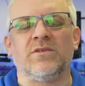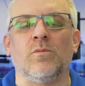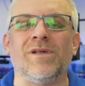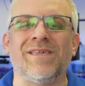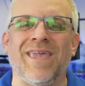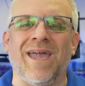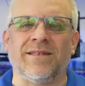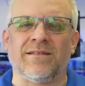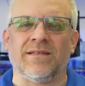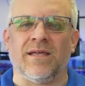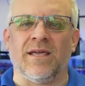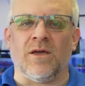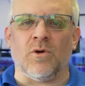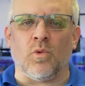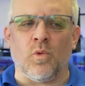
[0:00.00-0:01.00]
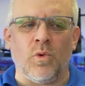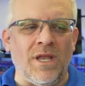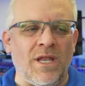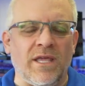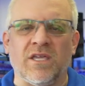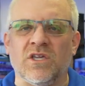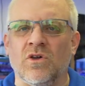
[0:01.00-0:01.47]
you will get a
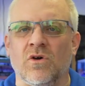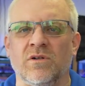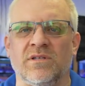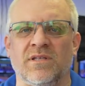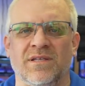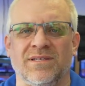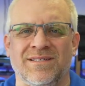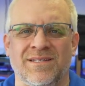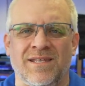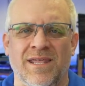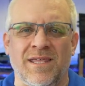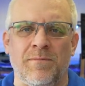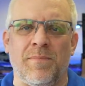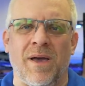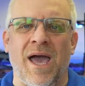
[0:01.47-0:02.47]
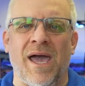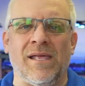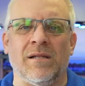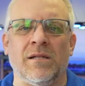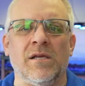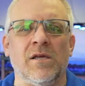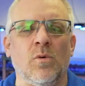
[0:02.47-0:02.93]
really good
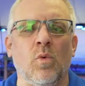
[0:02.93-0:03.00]
stable